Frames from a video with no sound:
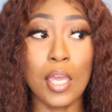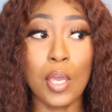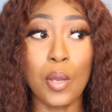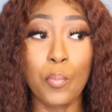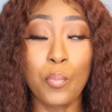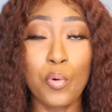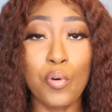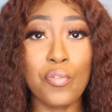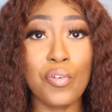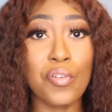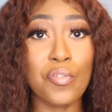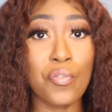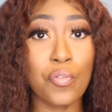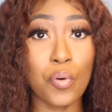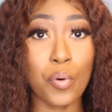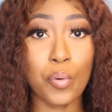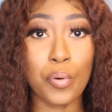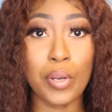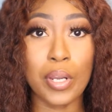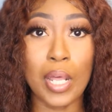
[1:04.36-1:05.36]
moving
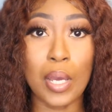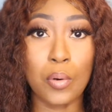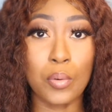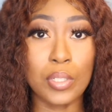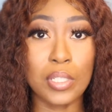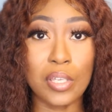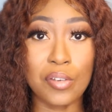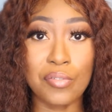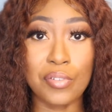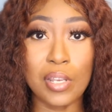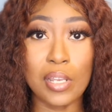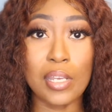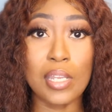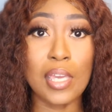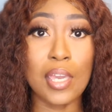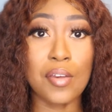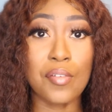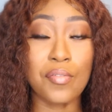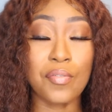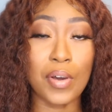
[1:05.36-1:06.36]
forward, I would
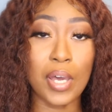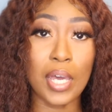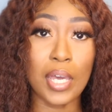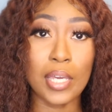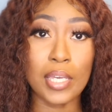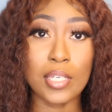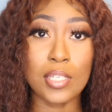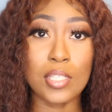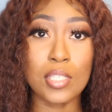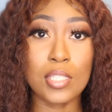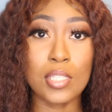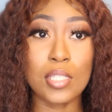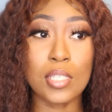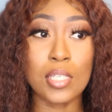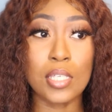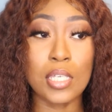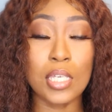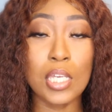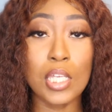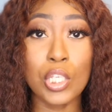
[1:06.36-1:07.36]
definitely advise
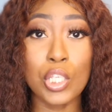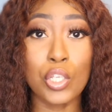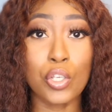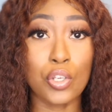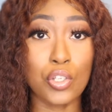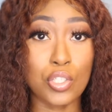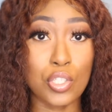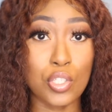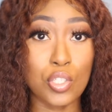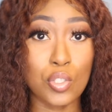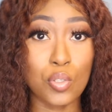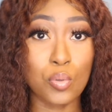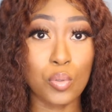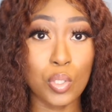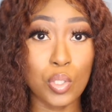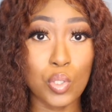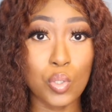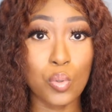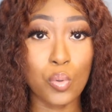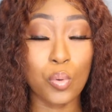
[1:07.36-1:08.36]
any nursing
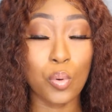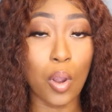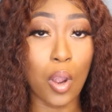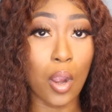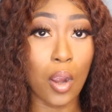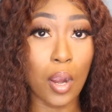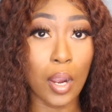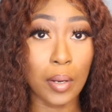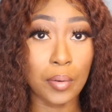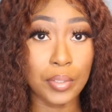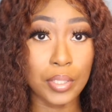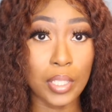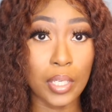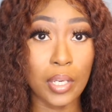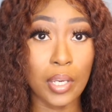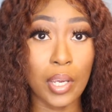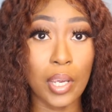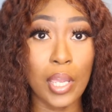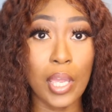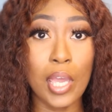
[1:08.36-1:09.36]
students who are out
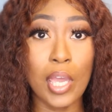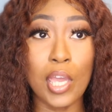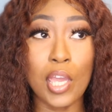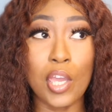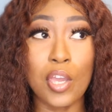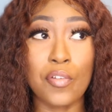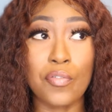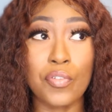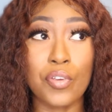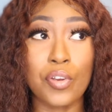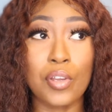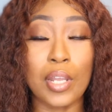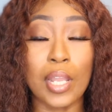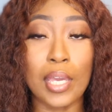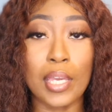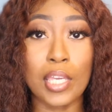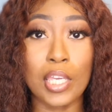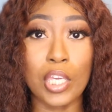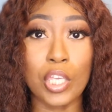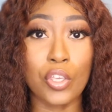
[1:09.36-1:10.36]
there, if you're
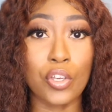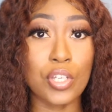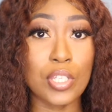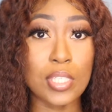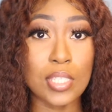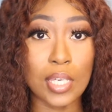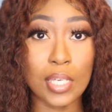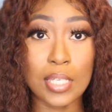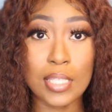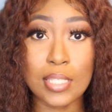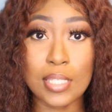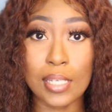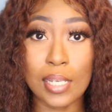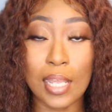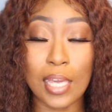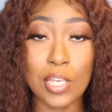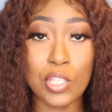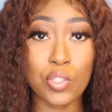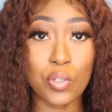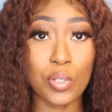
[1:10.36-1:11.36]
like in your second to
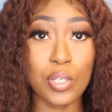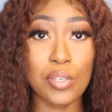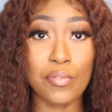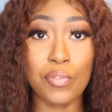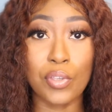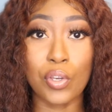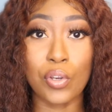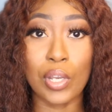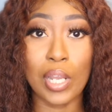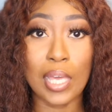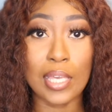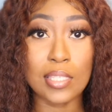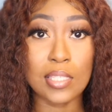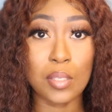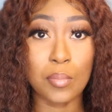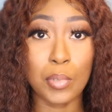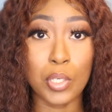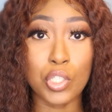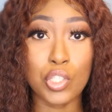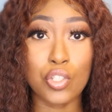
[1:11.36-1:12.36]
last or even your last
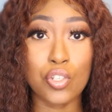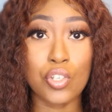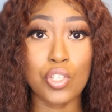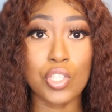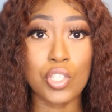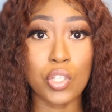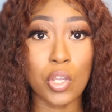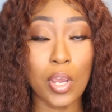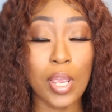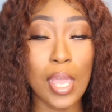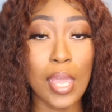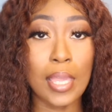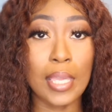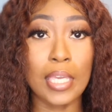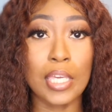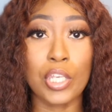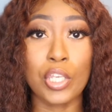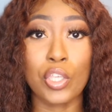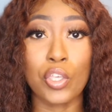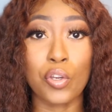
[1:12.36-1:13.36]
semester, start
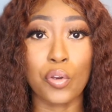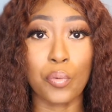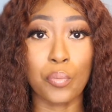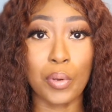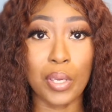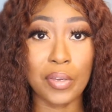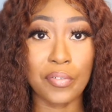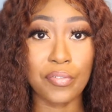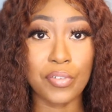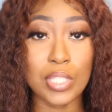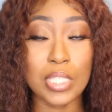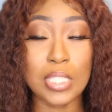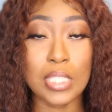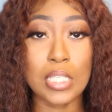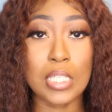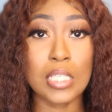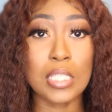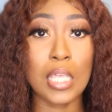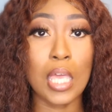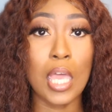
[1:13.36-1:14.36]
getting your
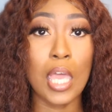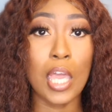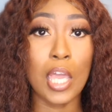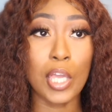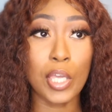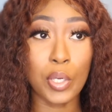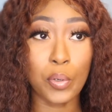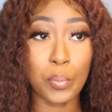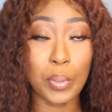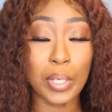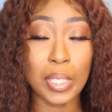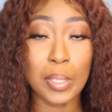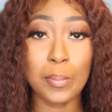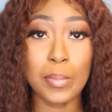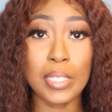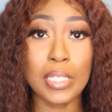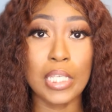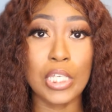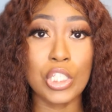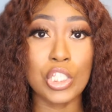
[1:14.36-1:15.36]
references and your
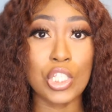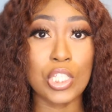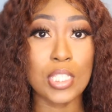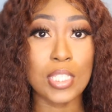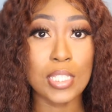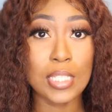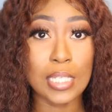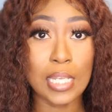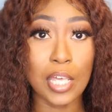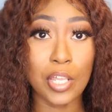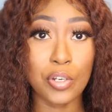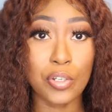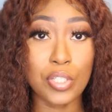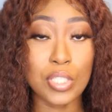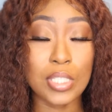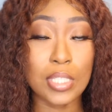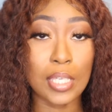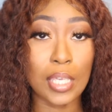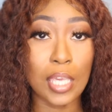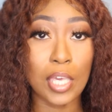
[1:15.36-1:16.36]
recommendations
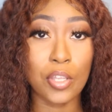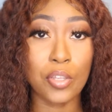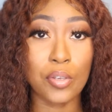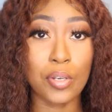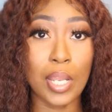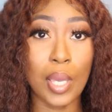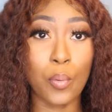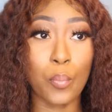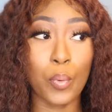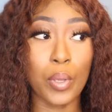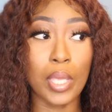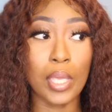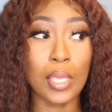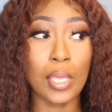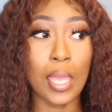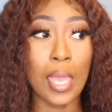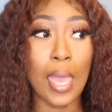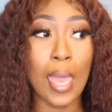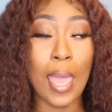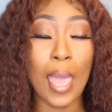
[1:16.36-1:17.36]
letters together. That
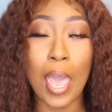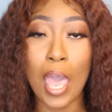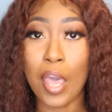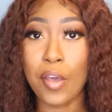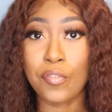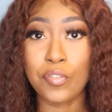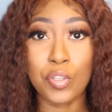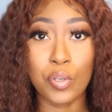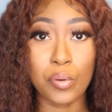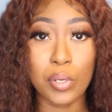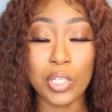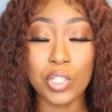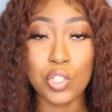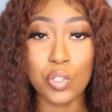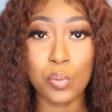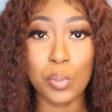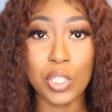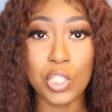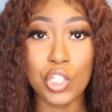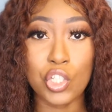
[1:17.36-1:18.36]
way after
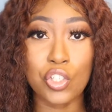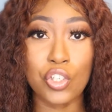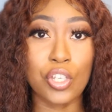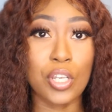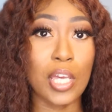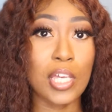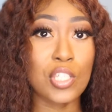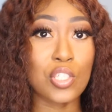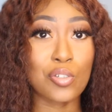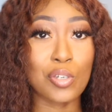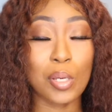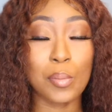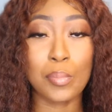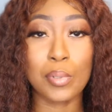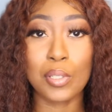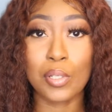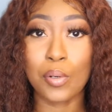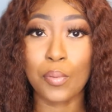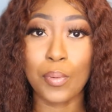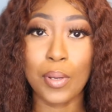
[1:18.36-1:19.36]
graduation you're not
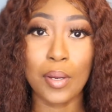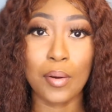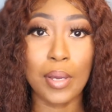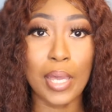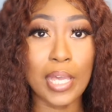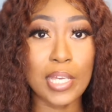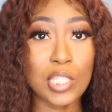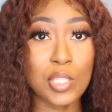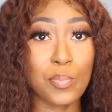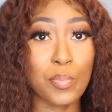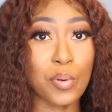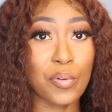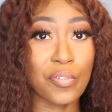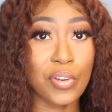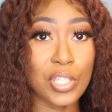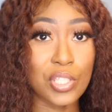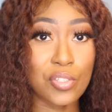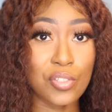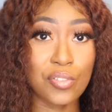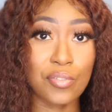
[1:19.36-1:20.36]
scrambling around asking
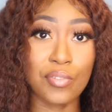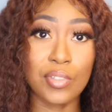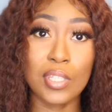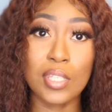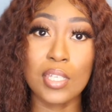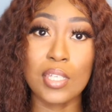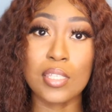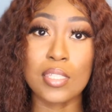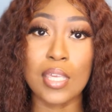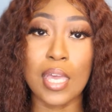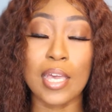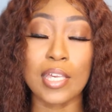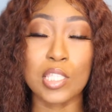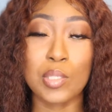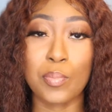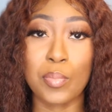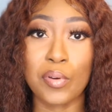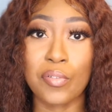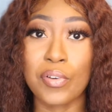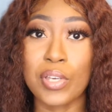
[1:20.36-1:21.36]
professors for this,
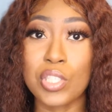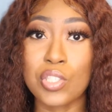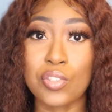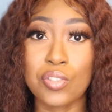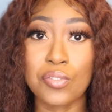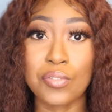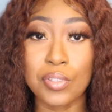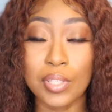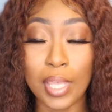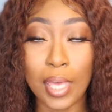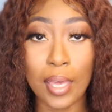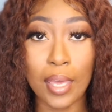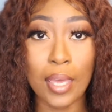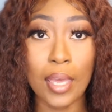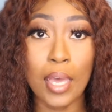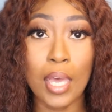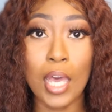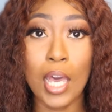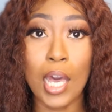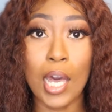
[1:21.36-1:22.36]
asking professors for that.
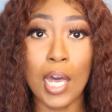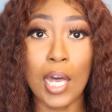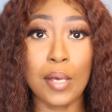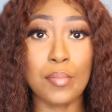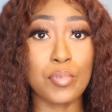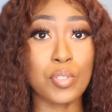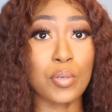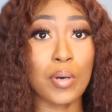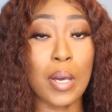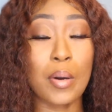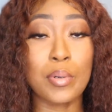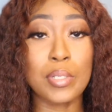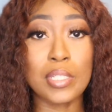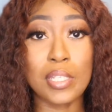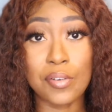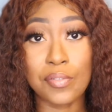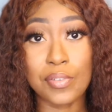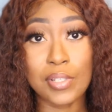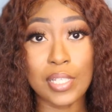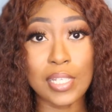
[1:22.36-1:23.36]
So I would
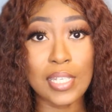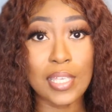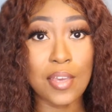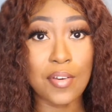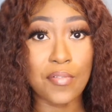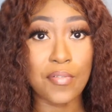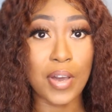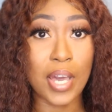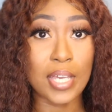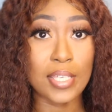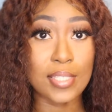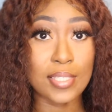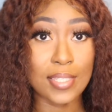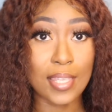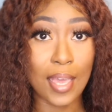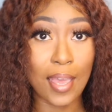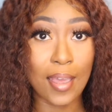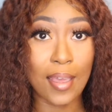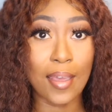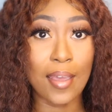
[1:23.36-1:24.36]
definitely advise
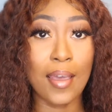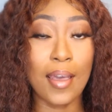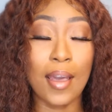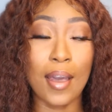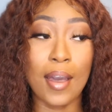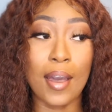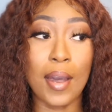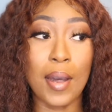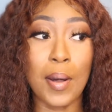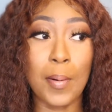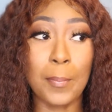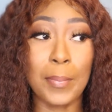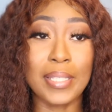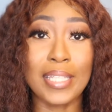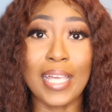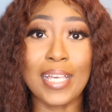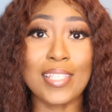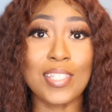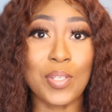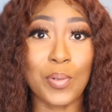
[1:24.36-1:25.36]
that. But
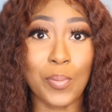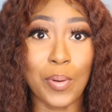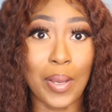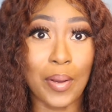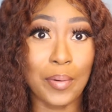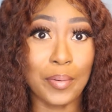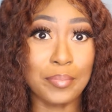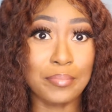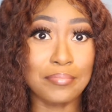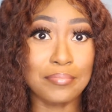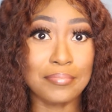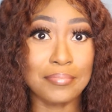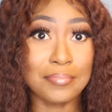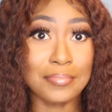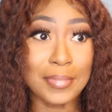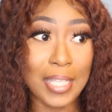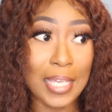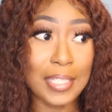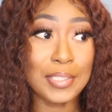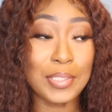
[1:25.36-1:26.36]
that's the route,
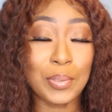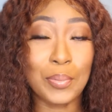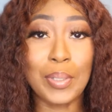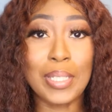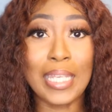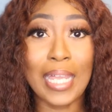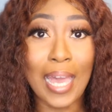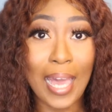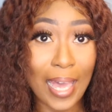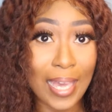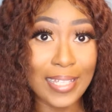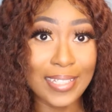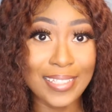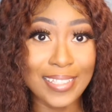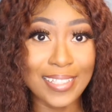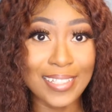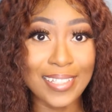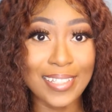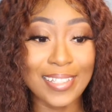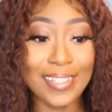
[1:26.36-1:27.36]
that's the way that I
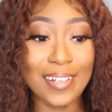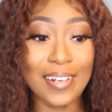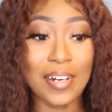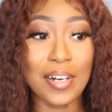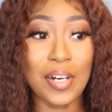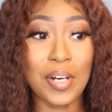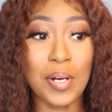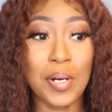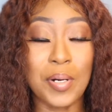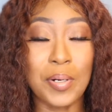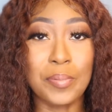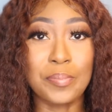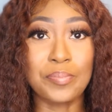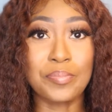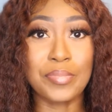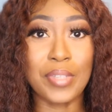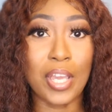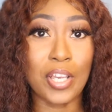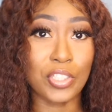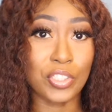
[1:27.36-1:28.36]
did it.
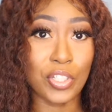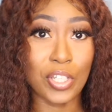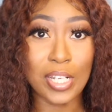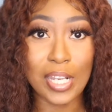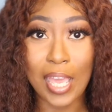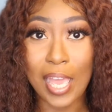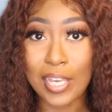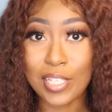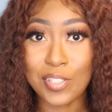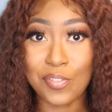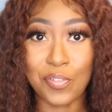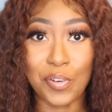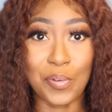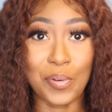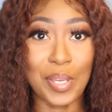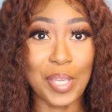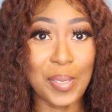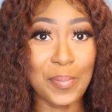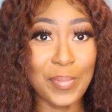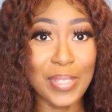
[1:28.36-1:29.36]
I started asking for
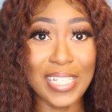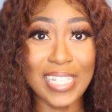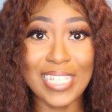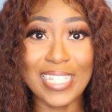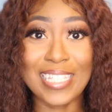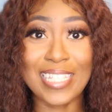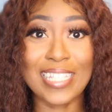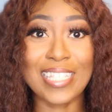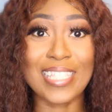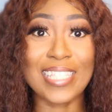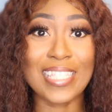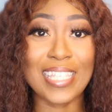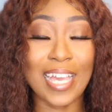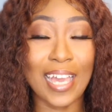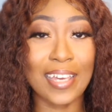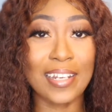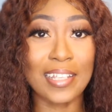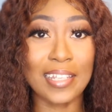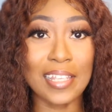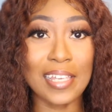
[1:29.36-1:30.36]
recommendations
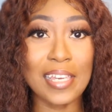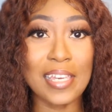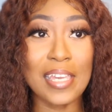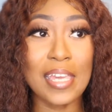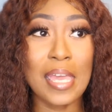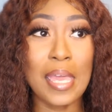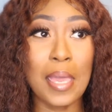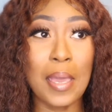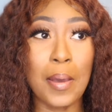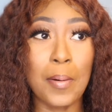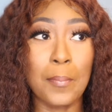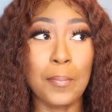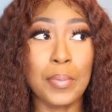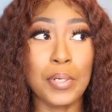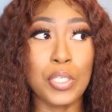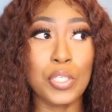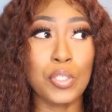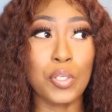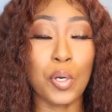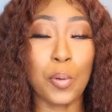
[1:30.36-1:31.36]
kind of late,
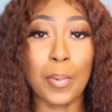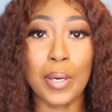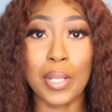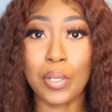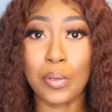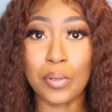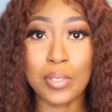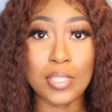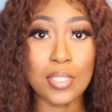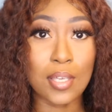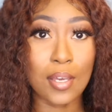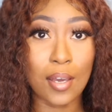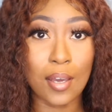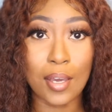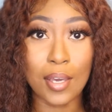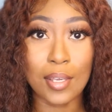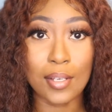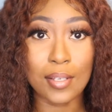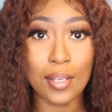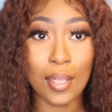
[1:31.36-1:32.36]
but by the grace of
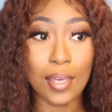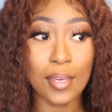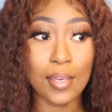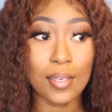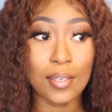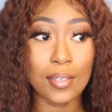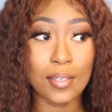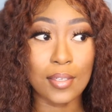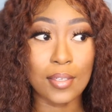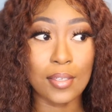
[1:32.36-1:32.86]
God, like,